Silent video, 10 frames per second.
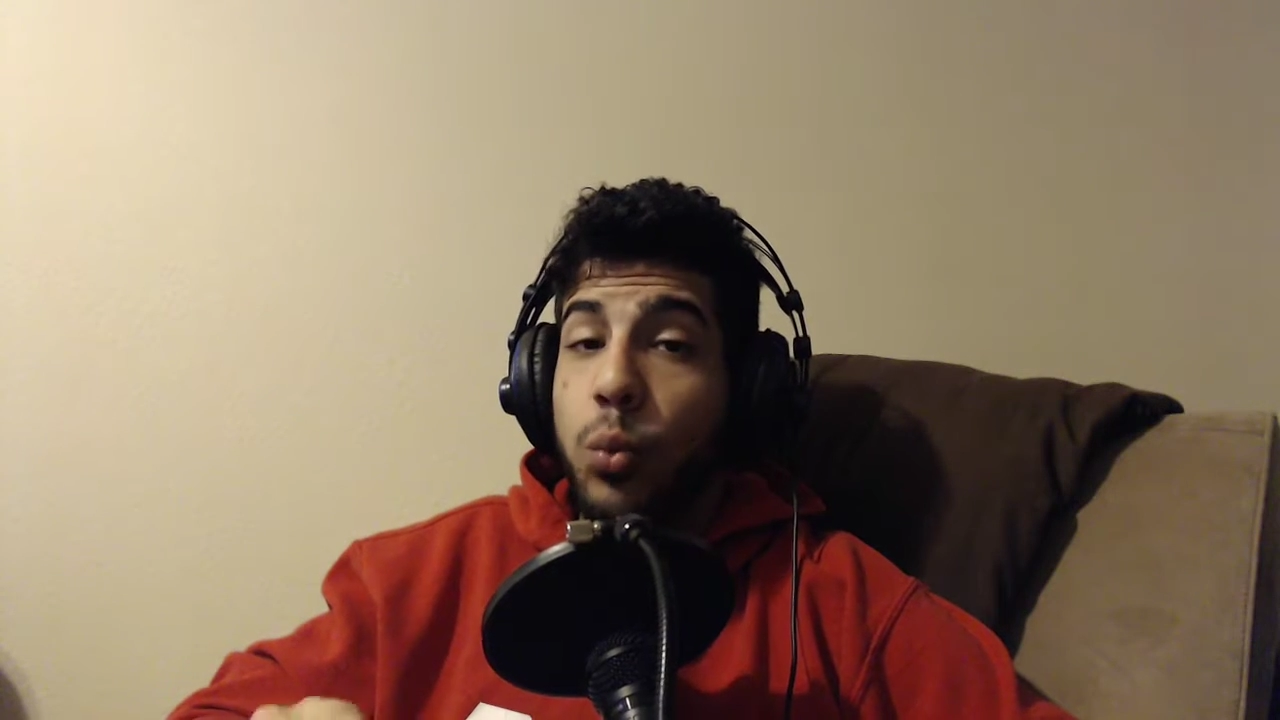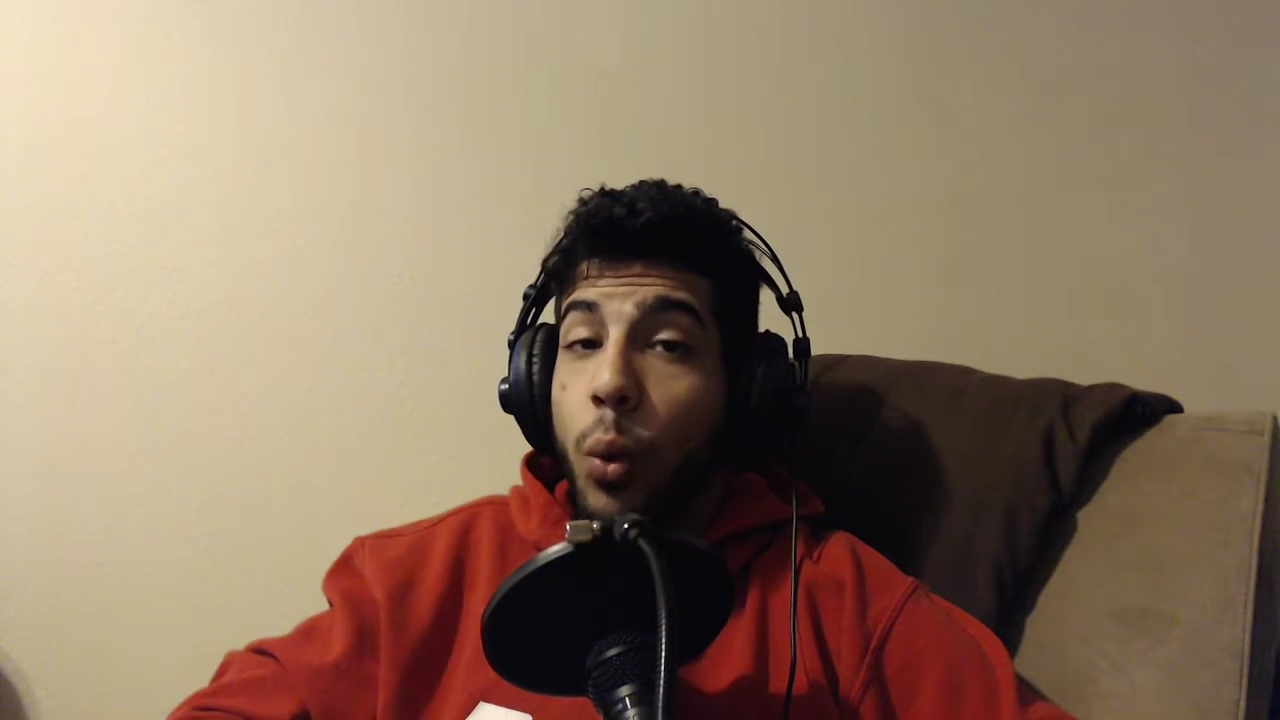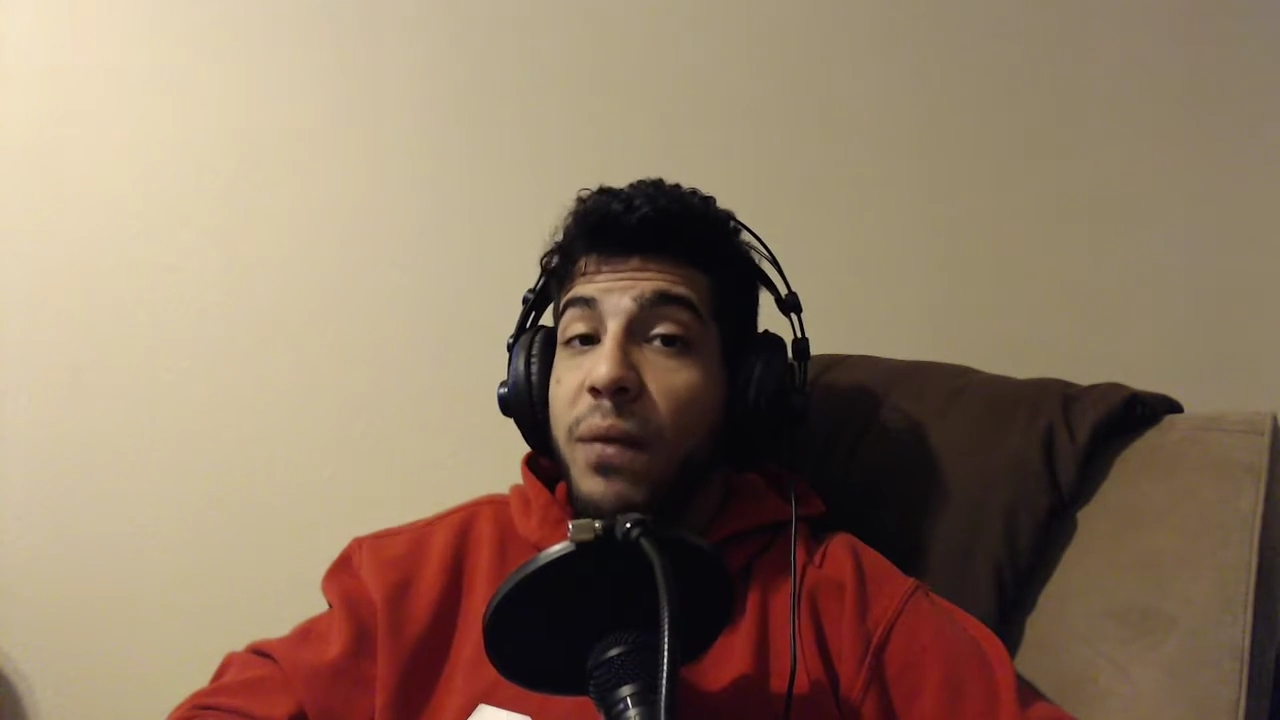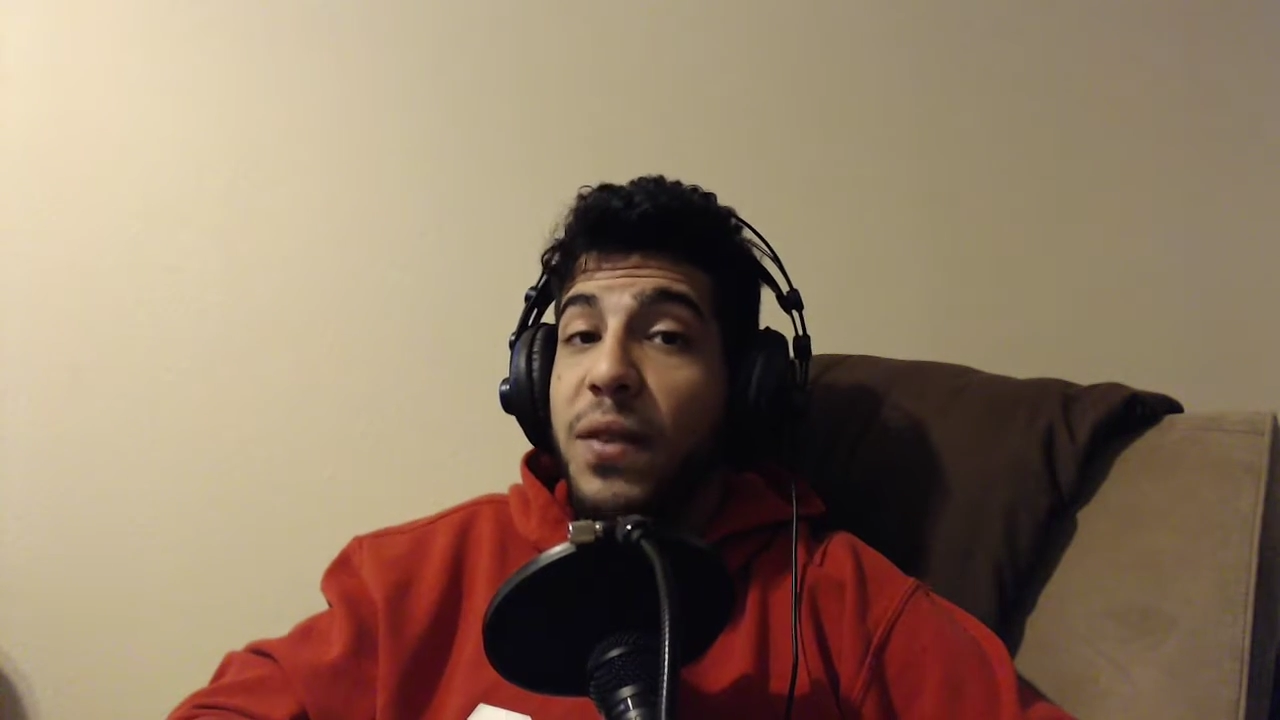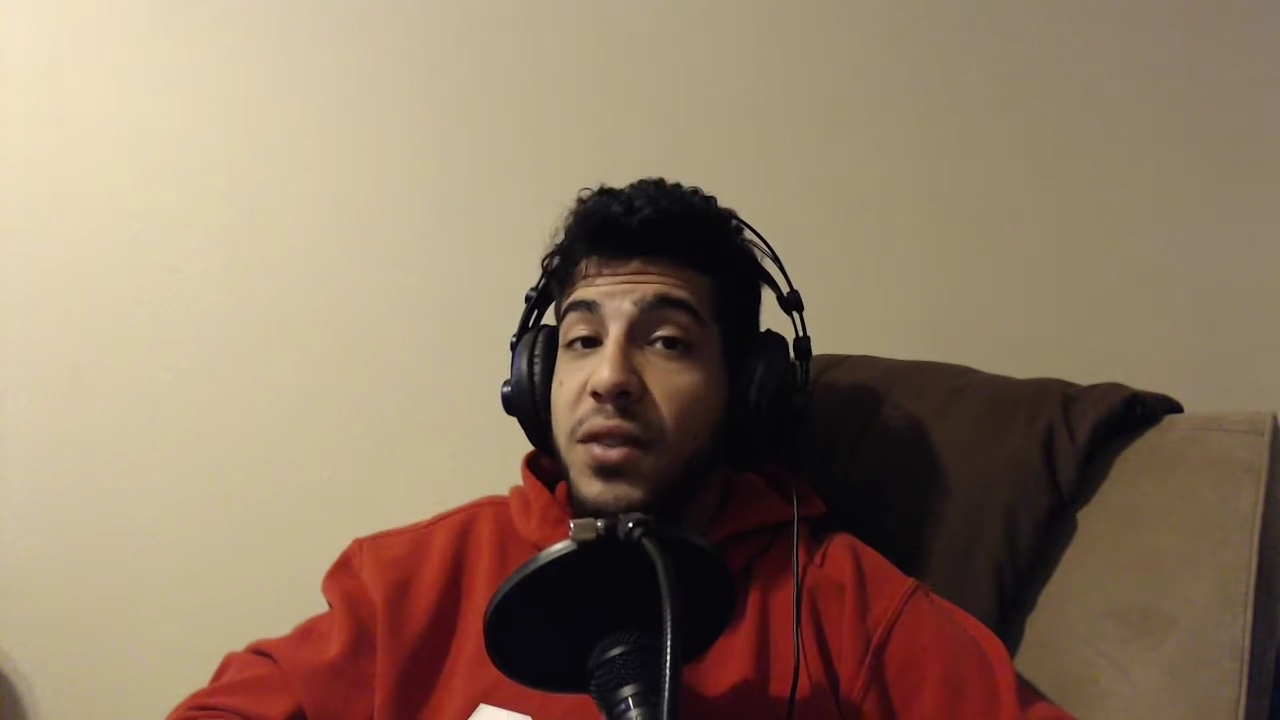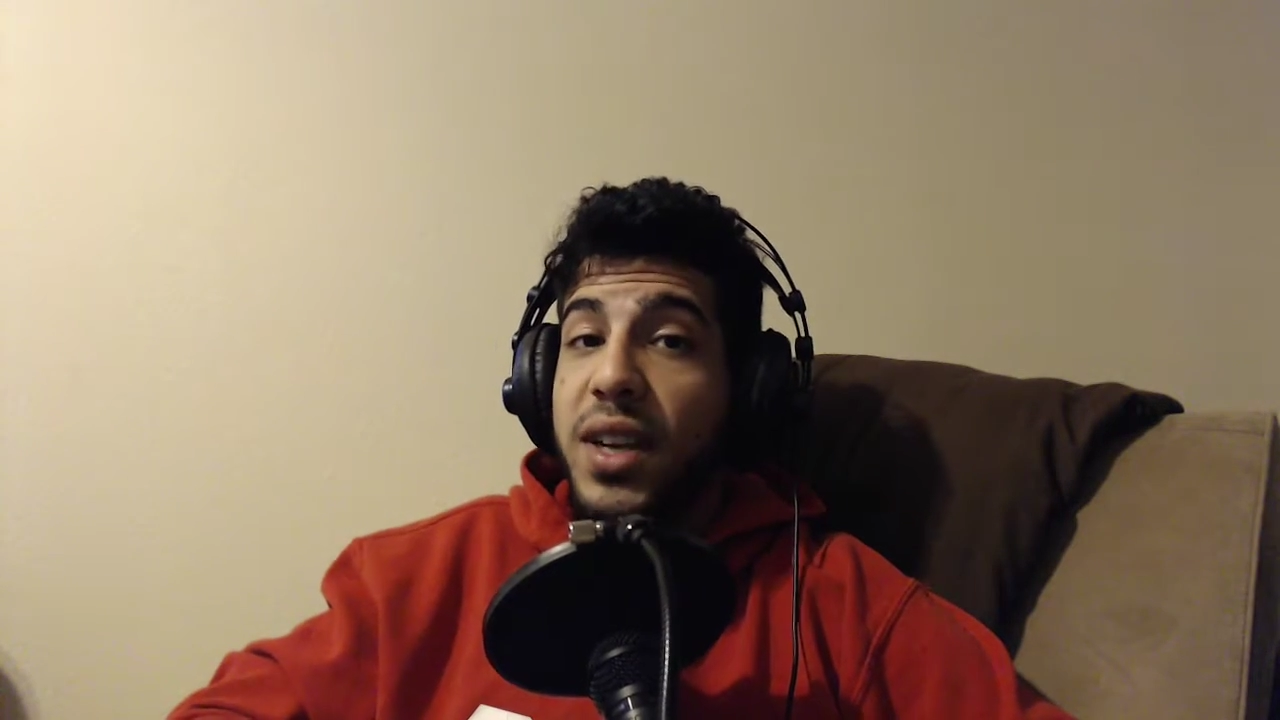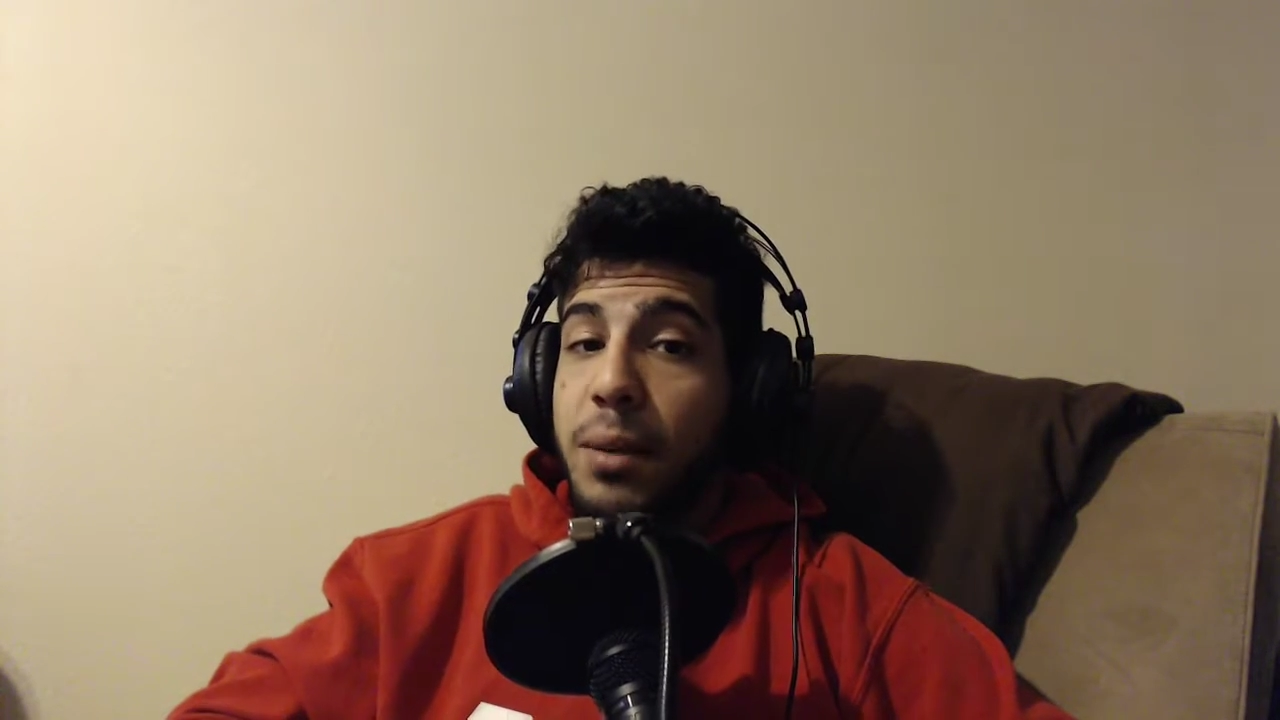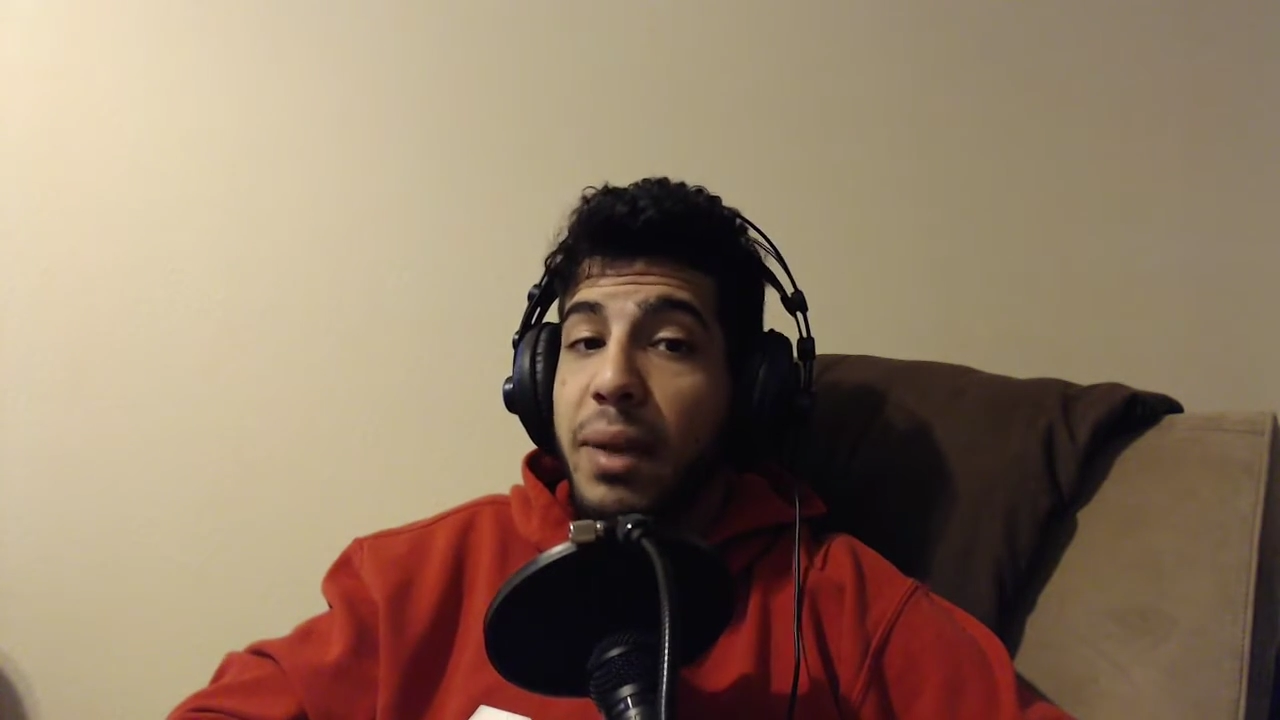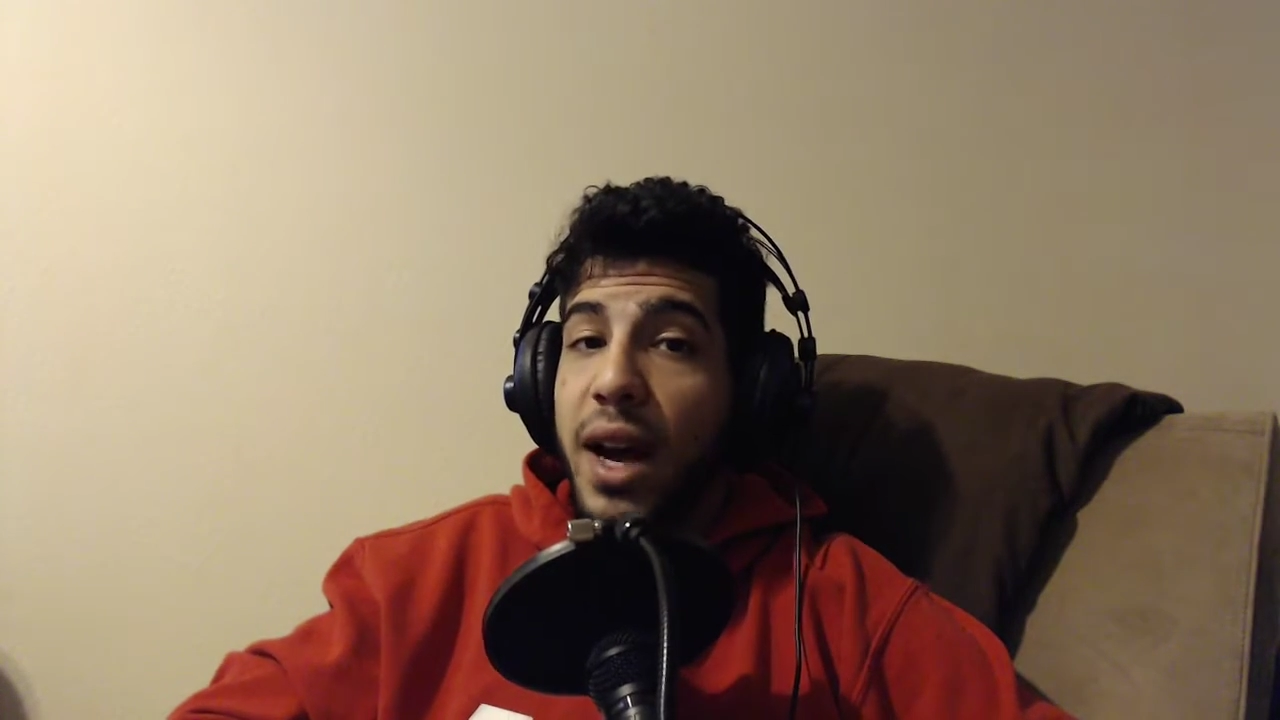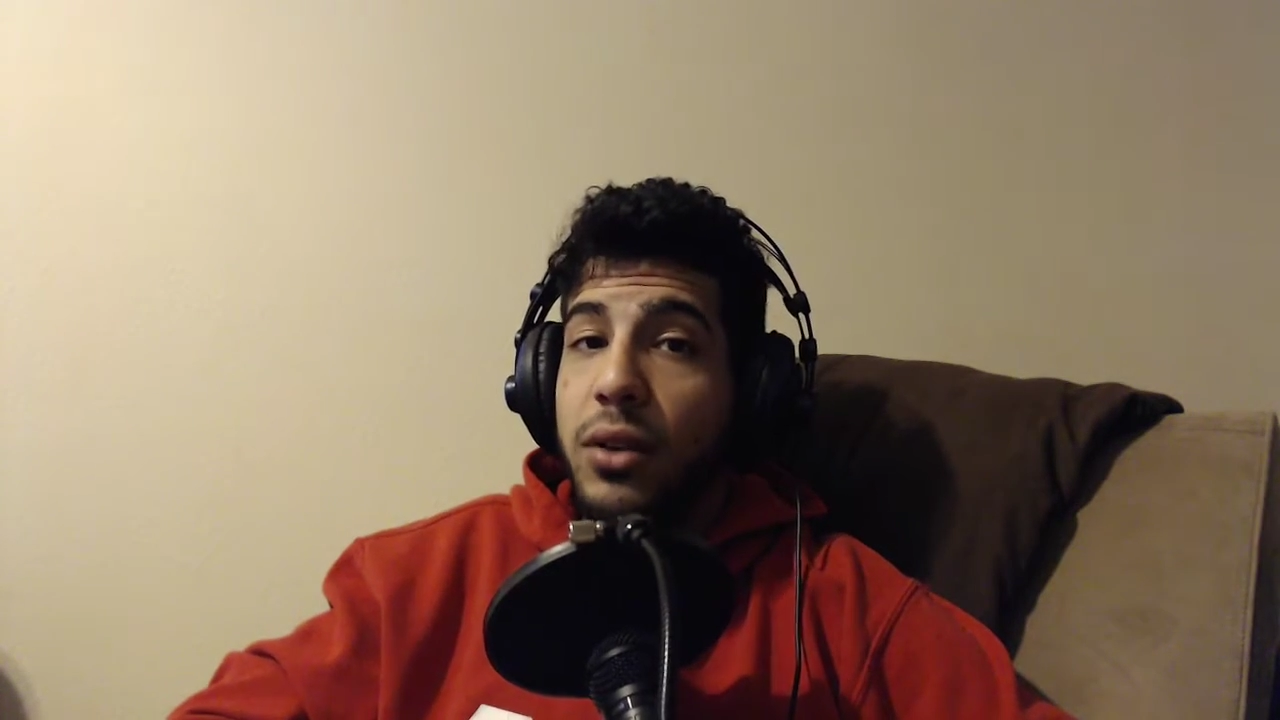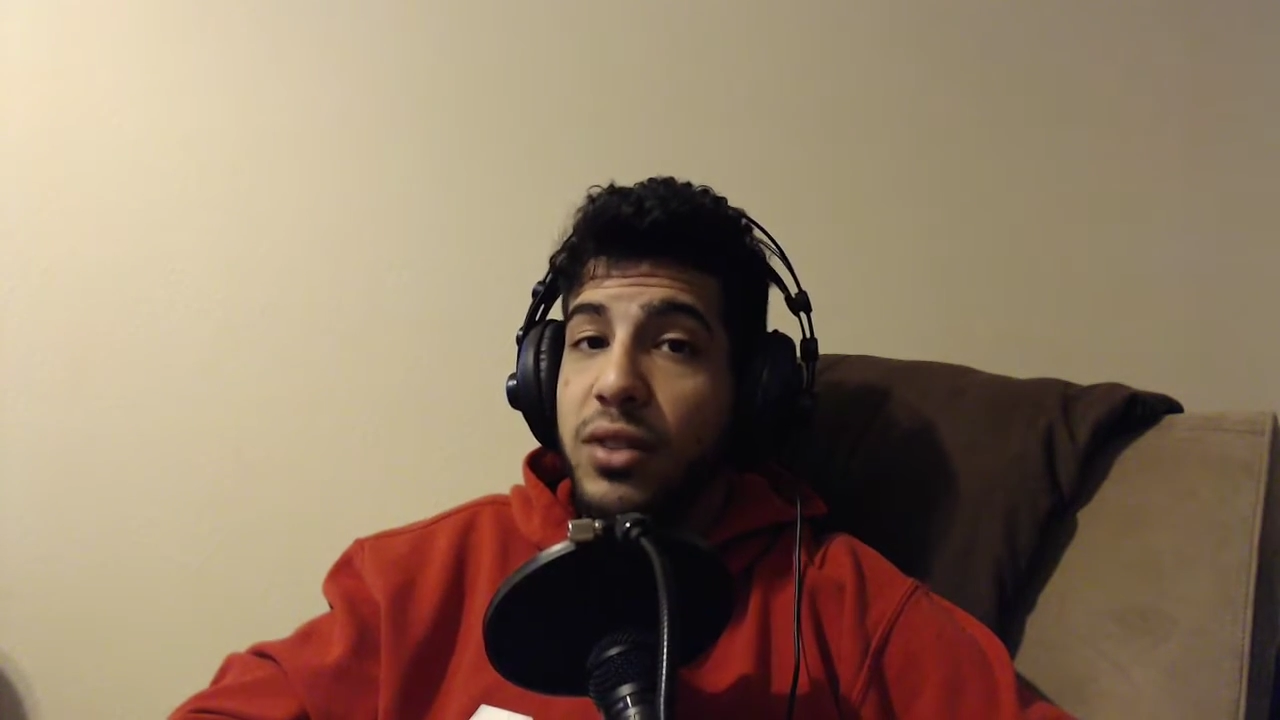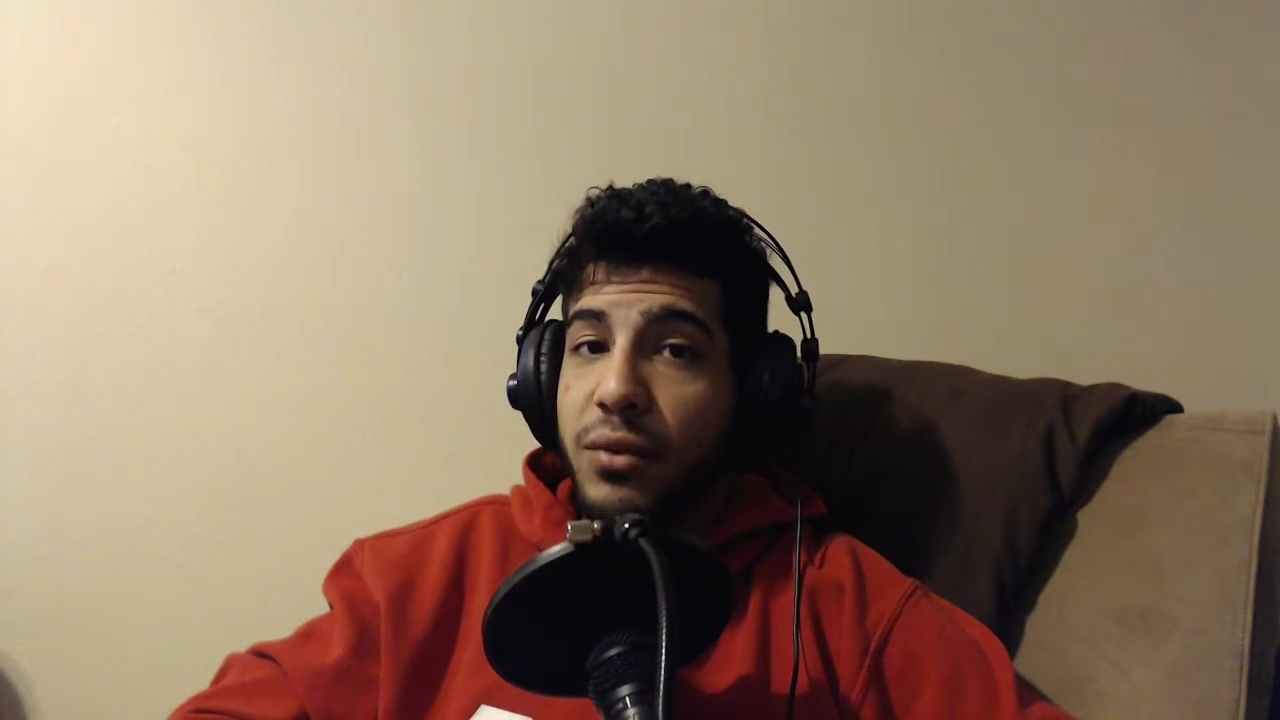115-pound